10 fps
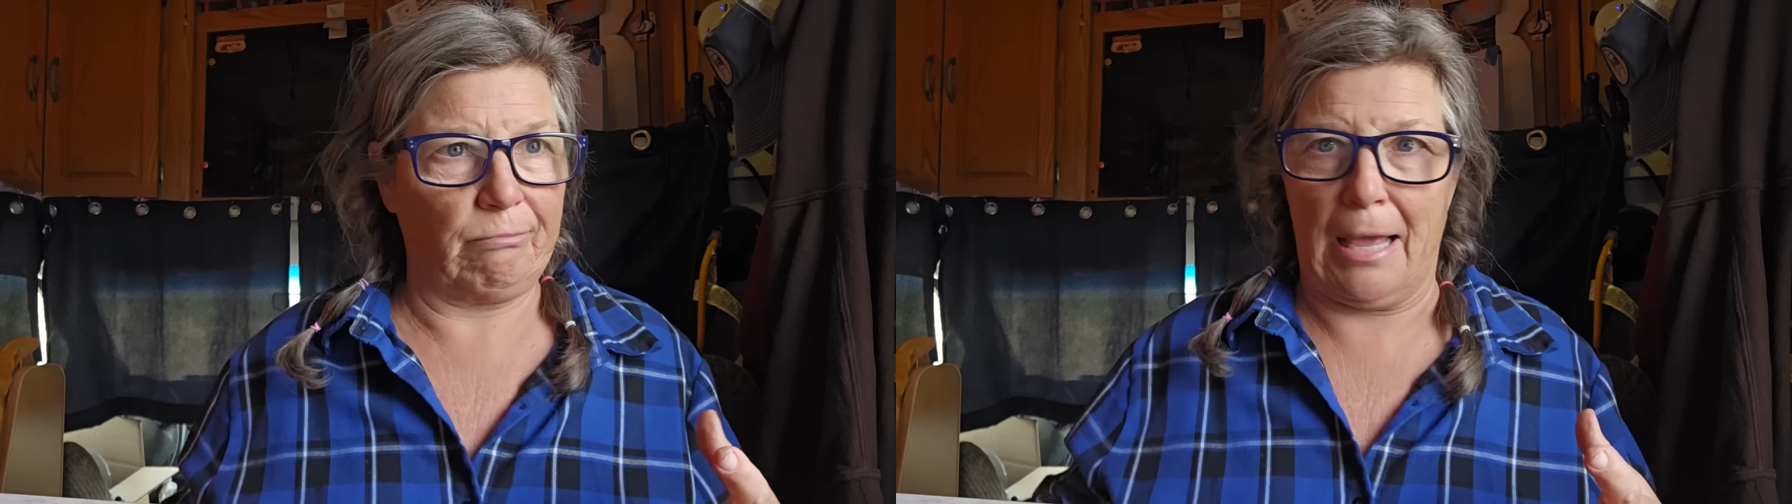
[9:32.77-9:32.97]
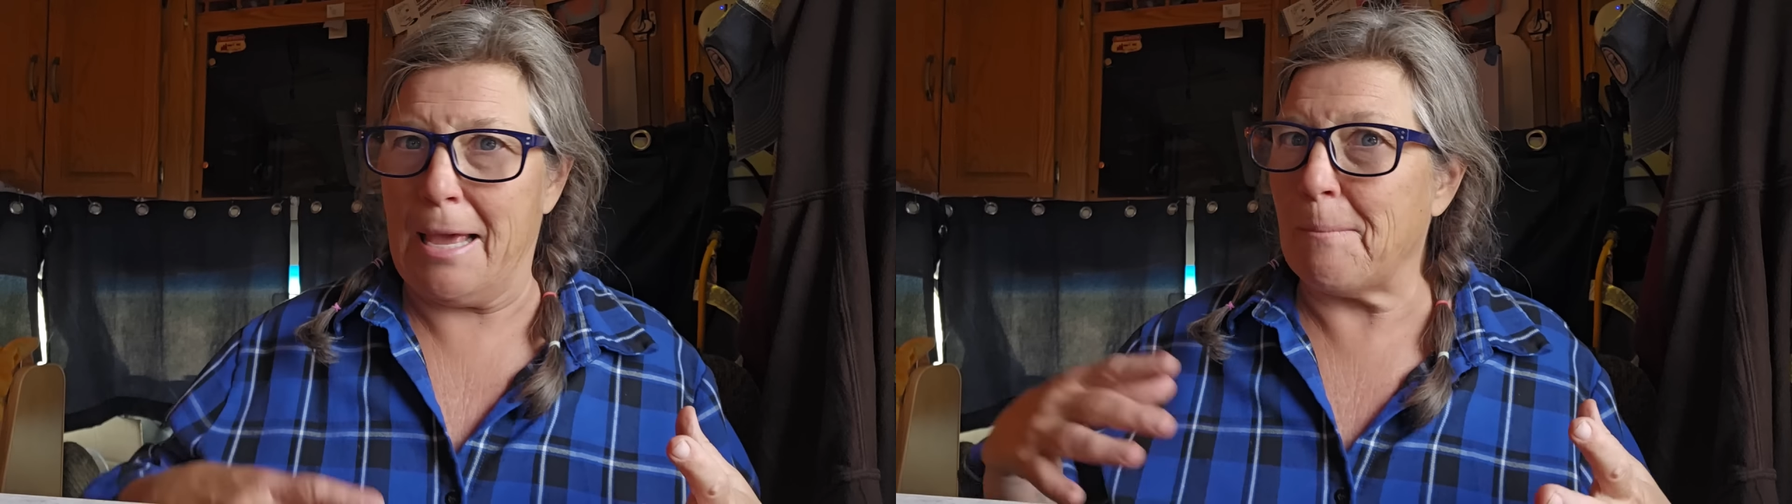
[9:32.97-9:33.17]

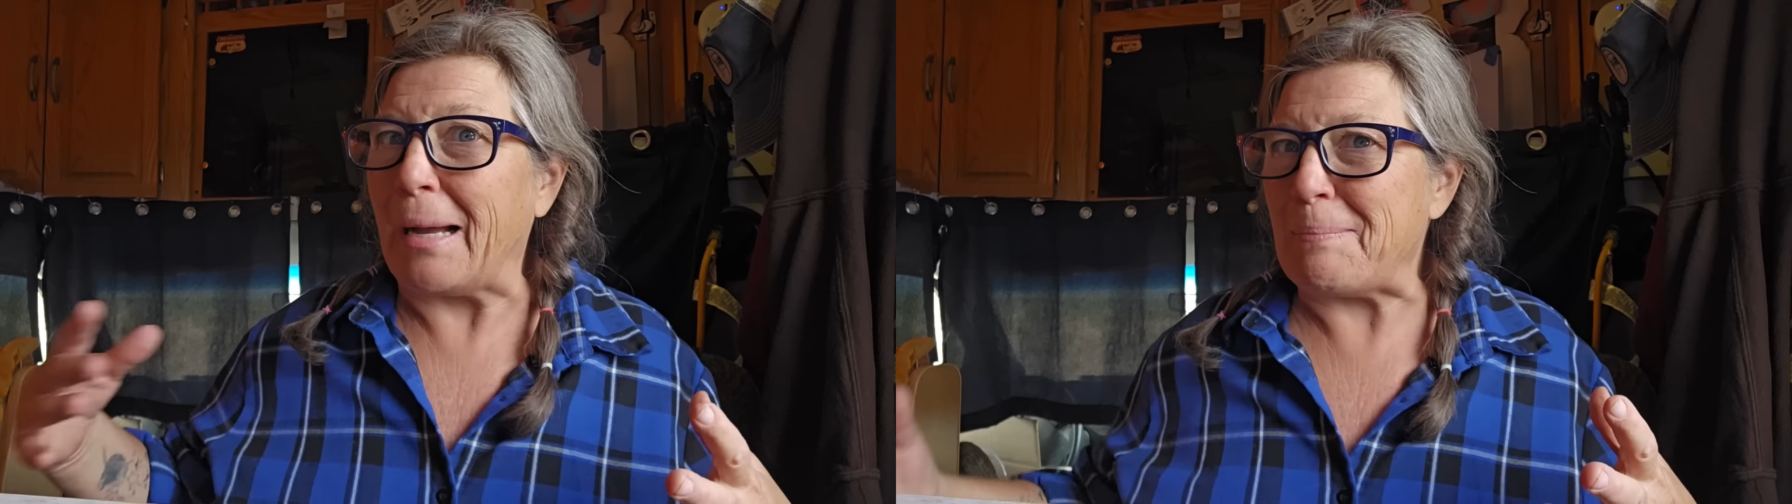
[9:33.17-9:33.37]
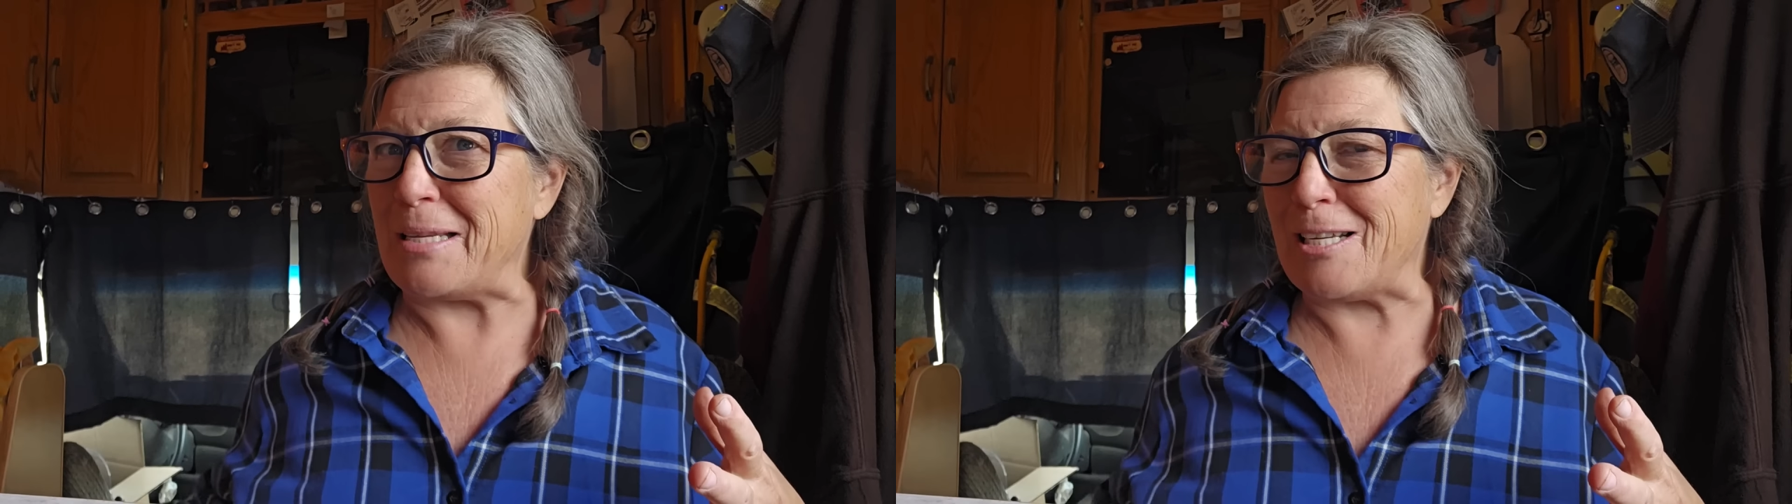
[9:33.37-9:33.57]
It
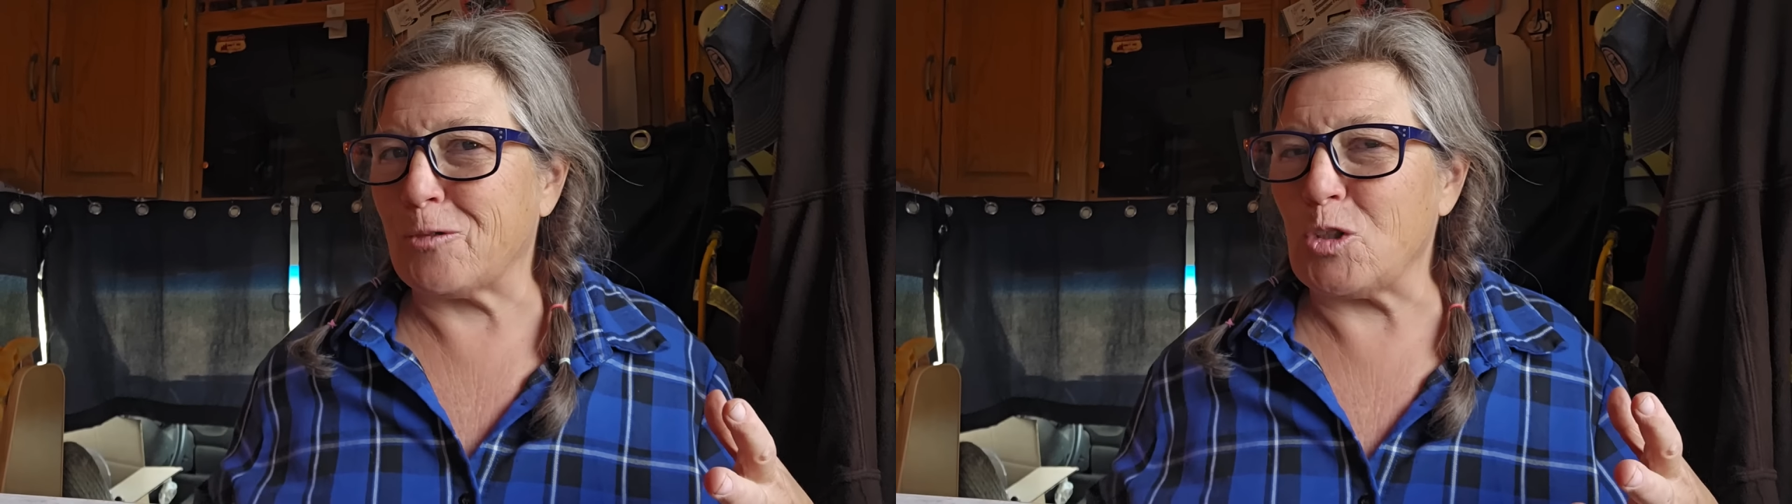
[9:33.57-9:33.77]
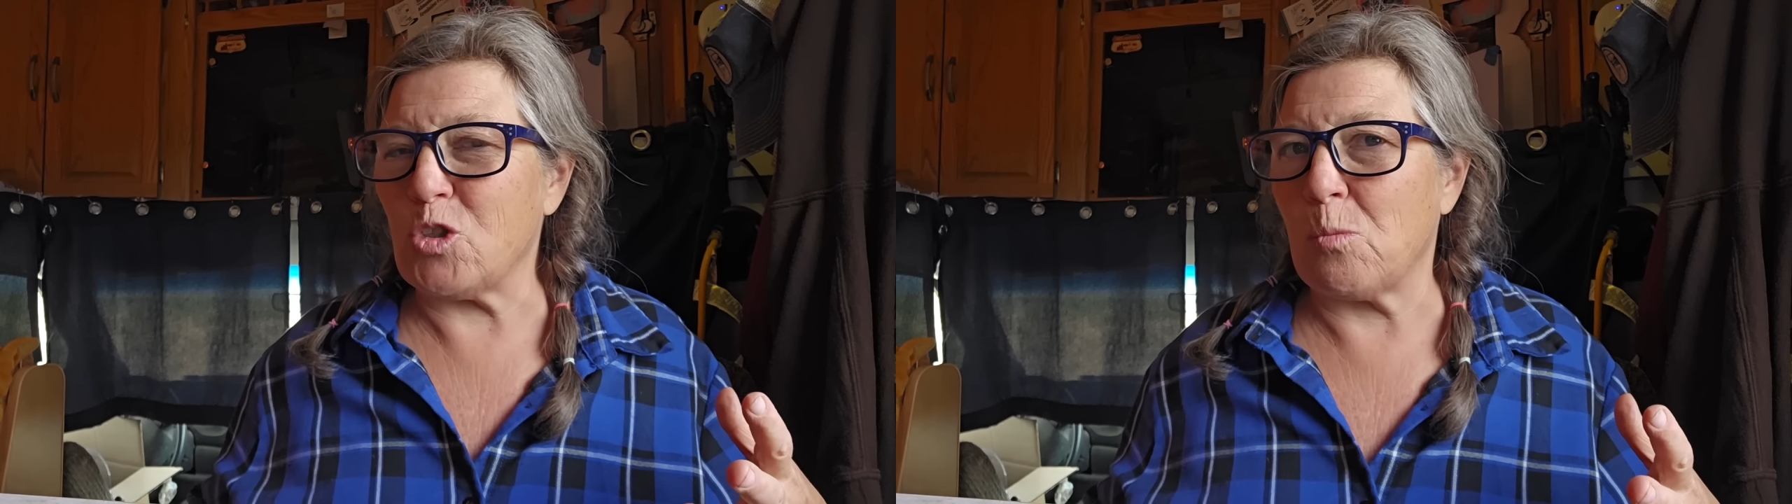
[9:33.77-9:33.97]
might be
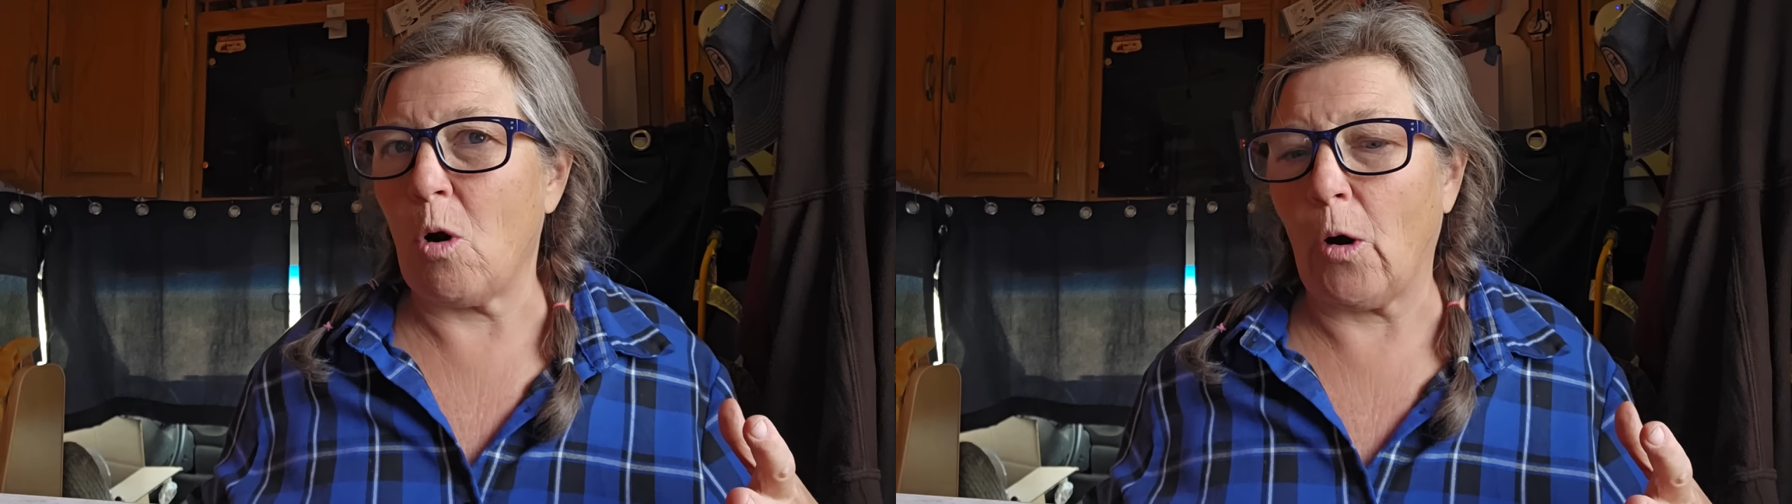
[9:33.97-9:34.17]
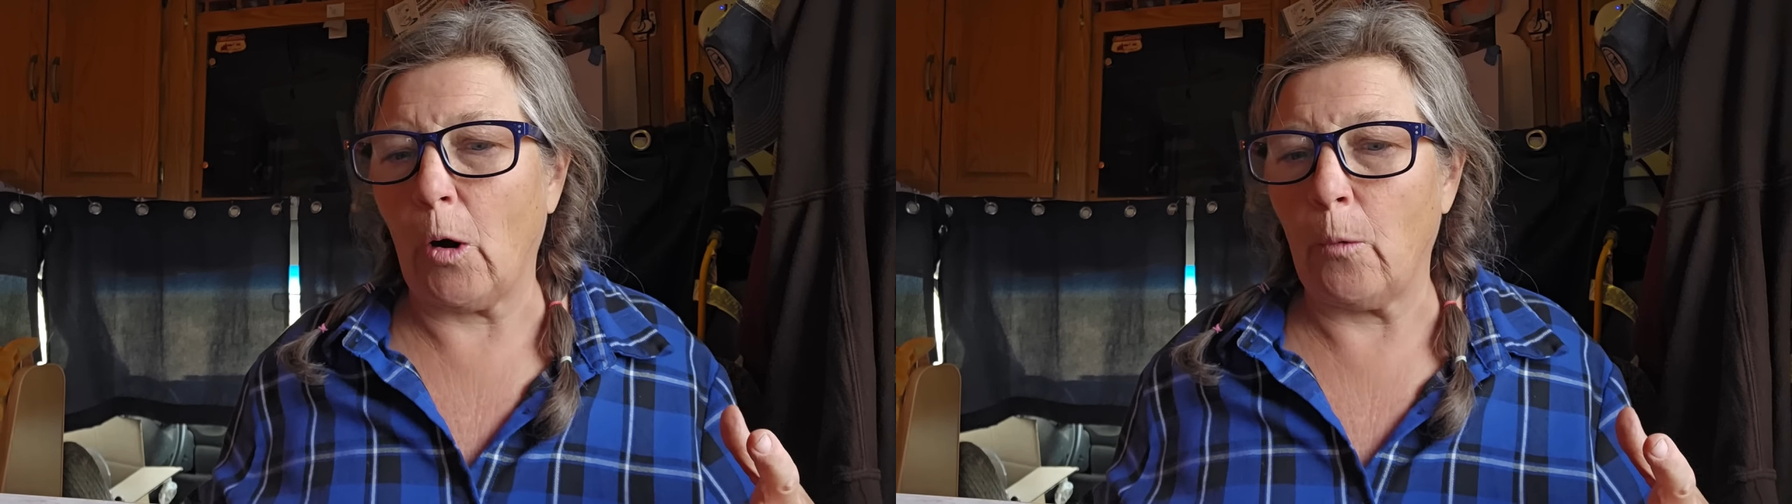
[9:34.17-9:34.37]
different
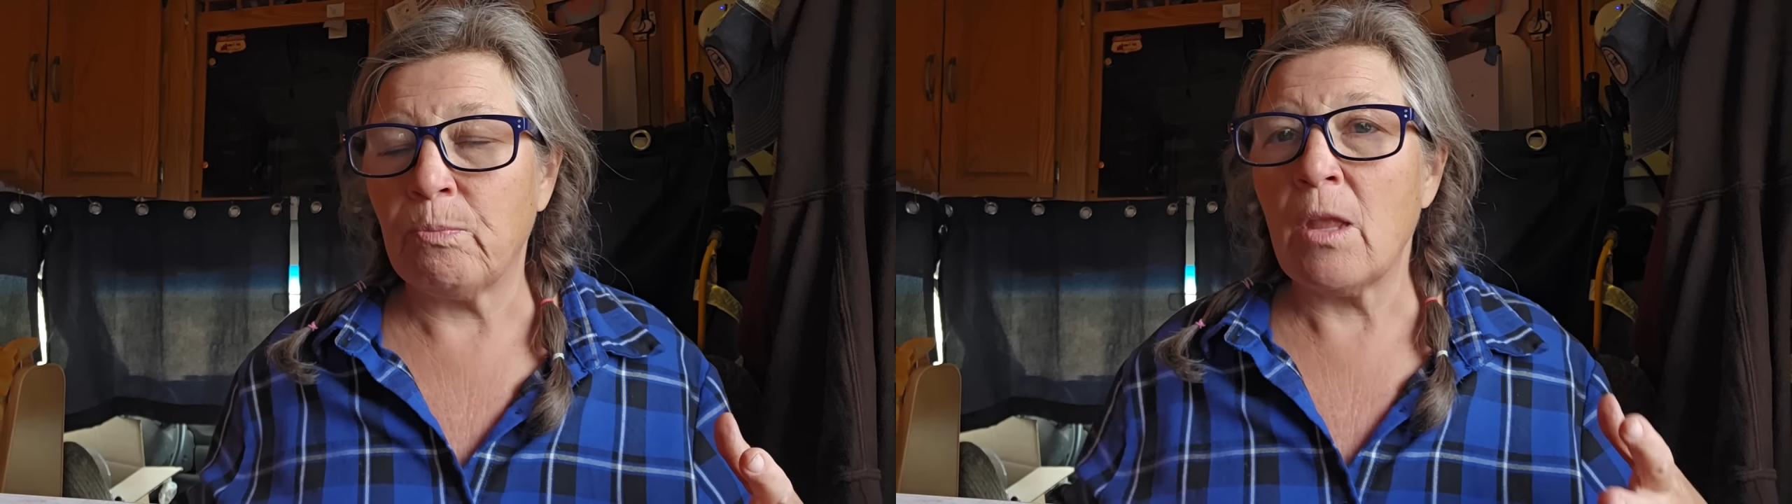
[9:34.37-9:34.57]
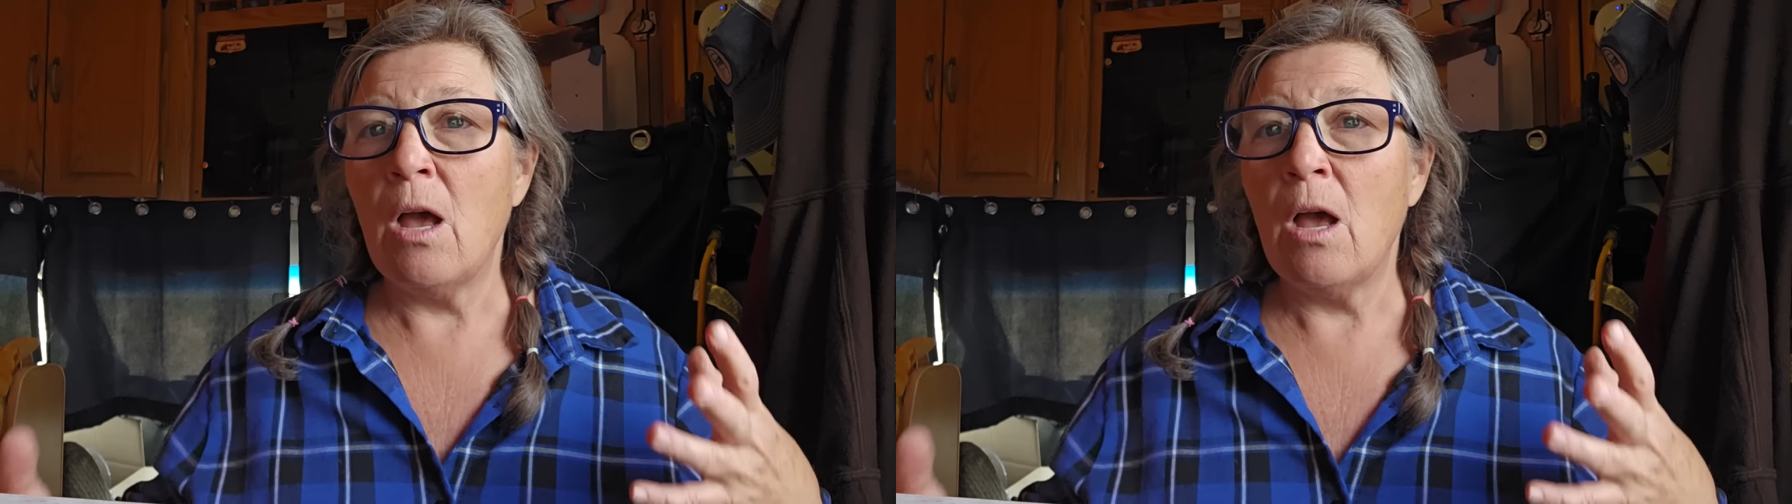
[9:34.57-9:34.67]
tomorrow.